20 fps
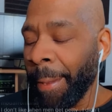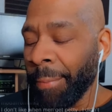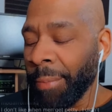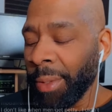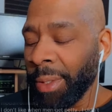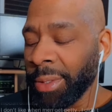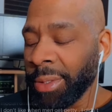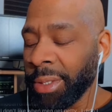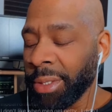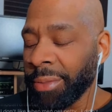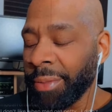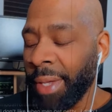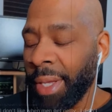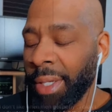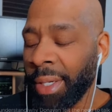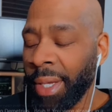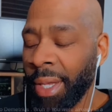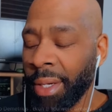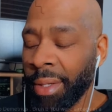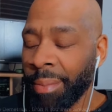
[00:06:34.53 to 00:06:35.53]
Y'all really just
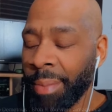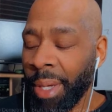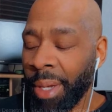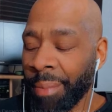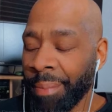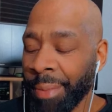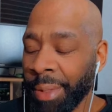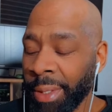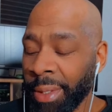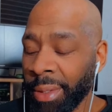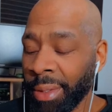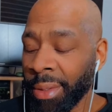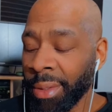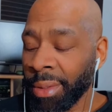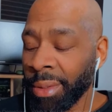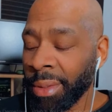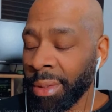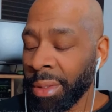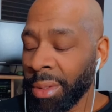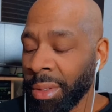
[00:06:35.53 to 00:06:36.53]
finding out about me.
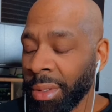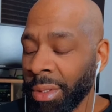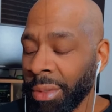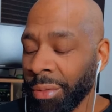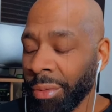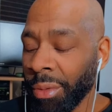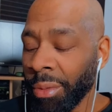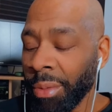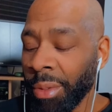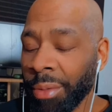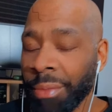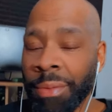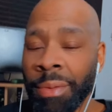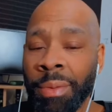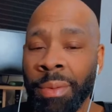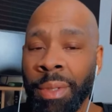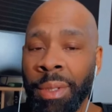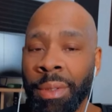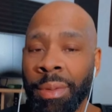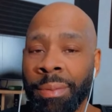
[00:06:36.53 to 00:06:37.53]
For real,
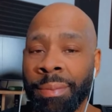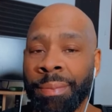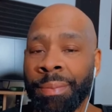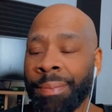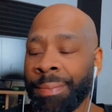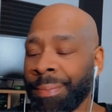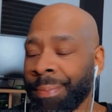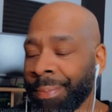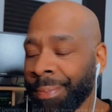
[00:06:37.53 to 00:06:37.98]
for real.